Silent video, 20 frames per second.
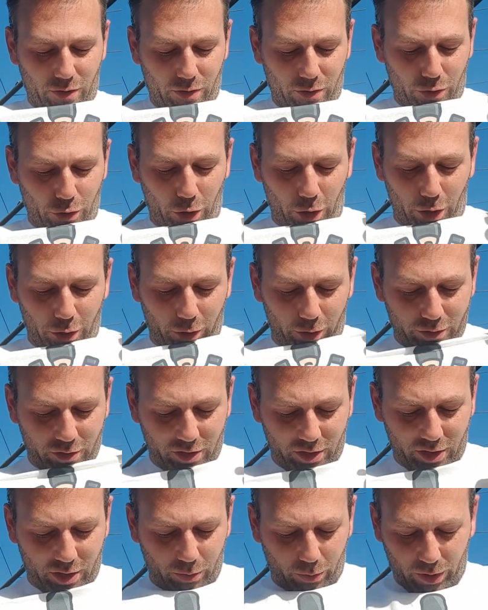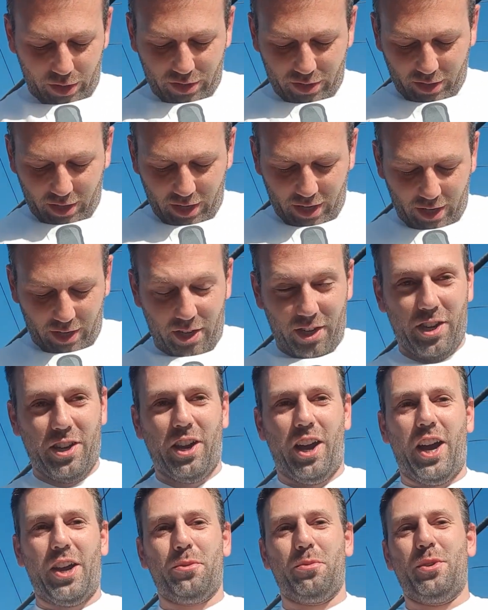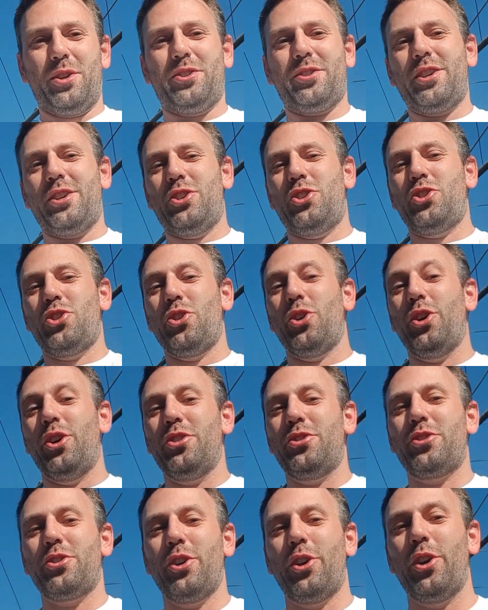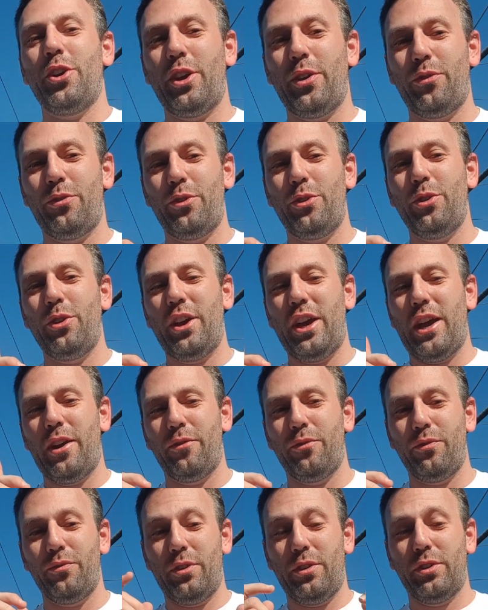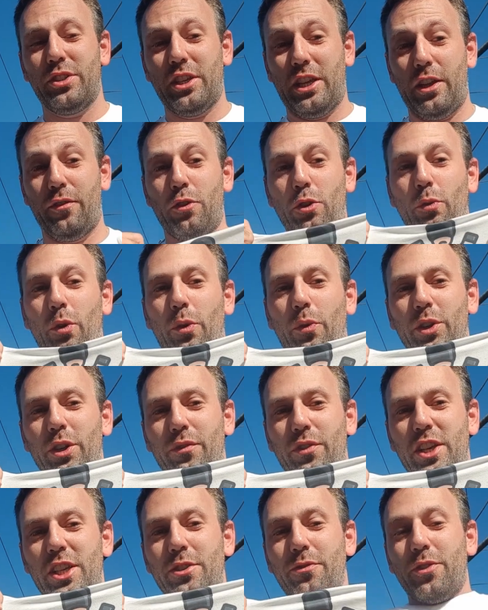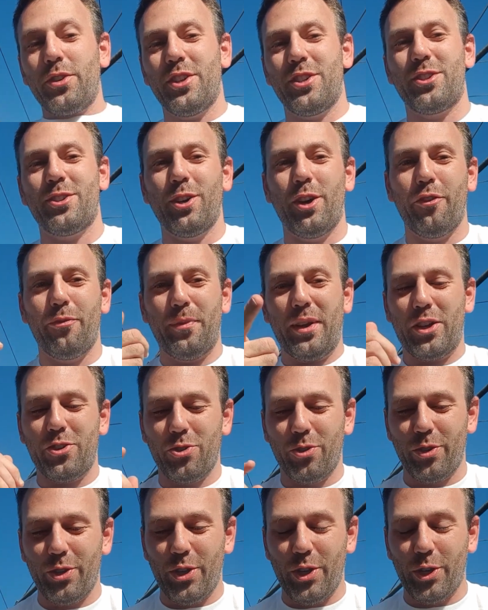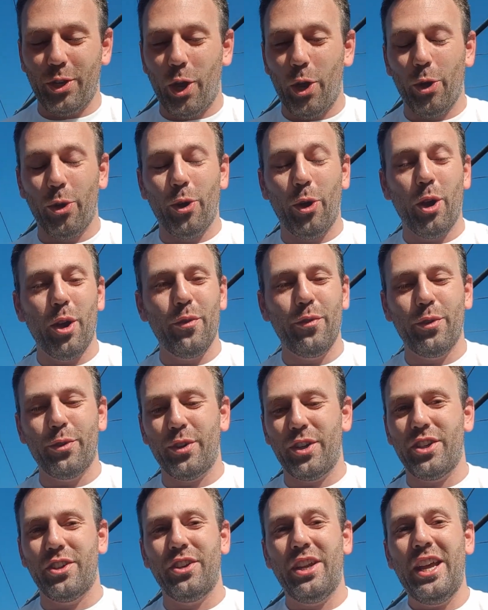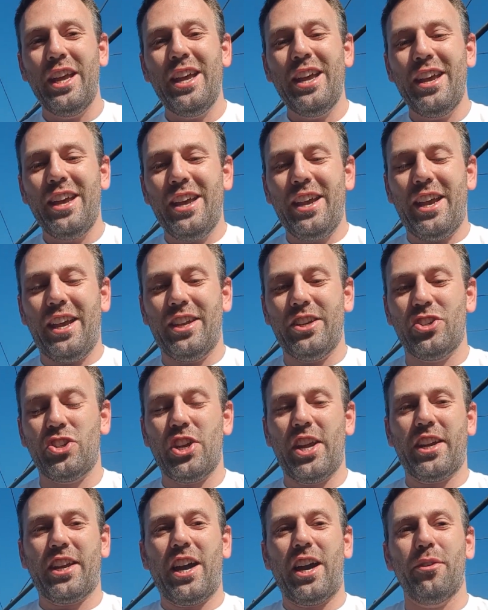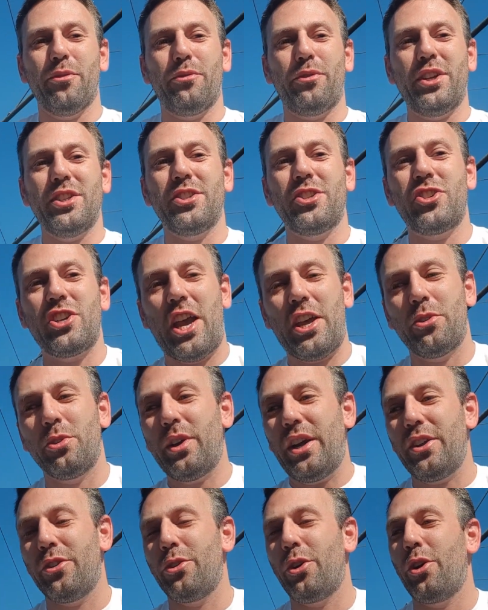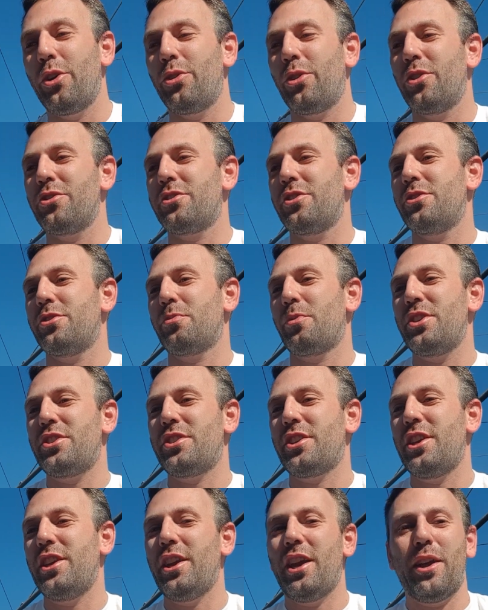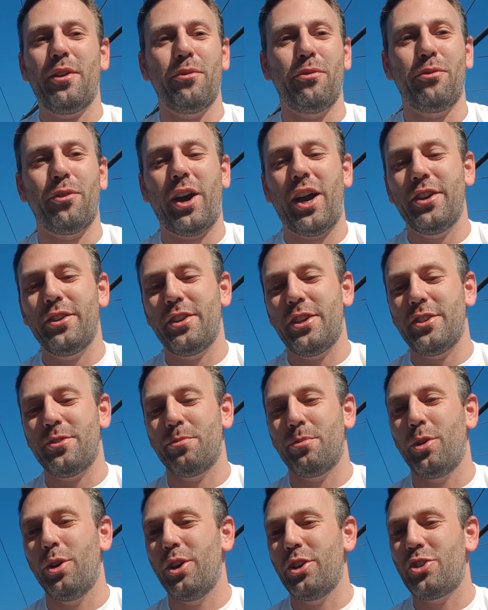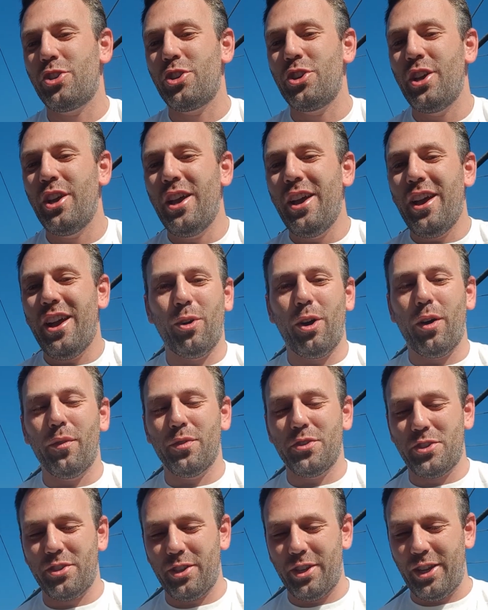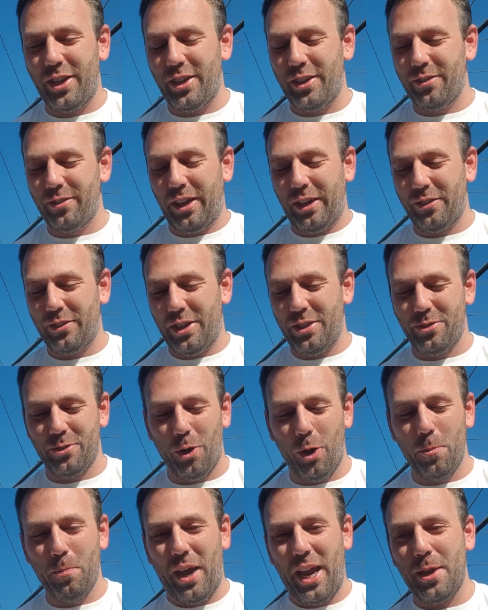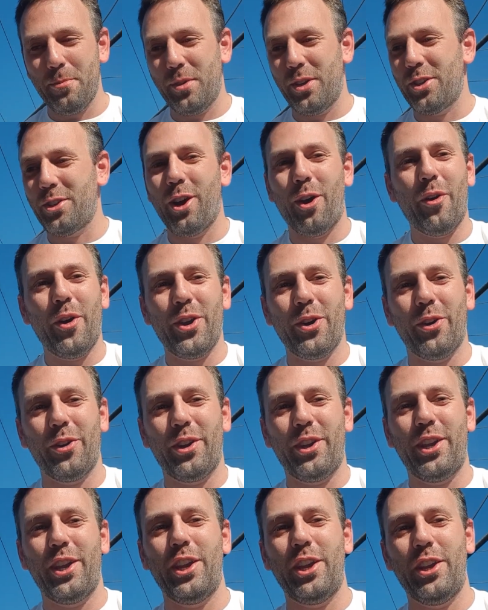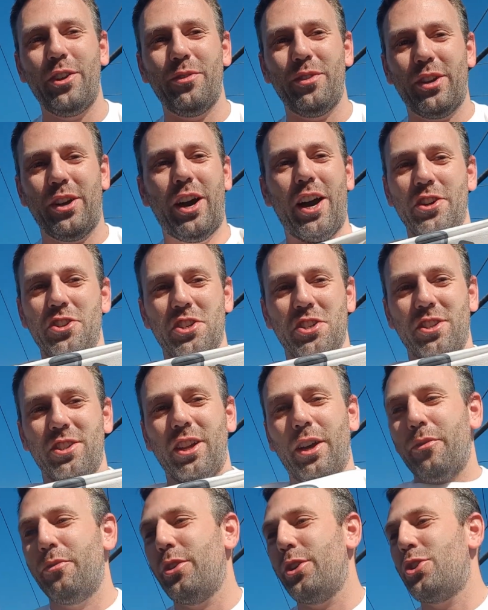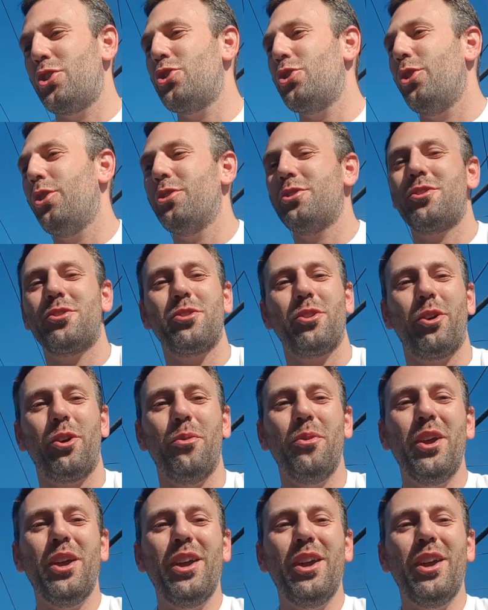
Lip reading: No Nonsense Whisky Guard Whisky shirt. So if you want one of these for yourself, make sure you go over and check out Vin's channel at No Nonsense Whisky and find his merch. Obviously, like, there's no payment going on here. I just love the shirt, so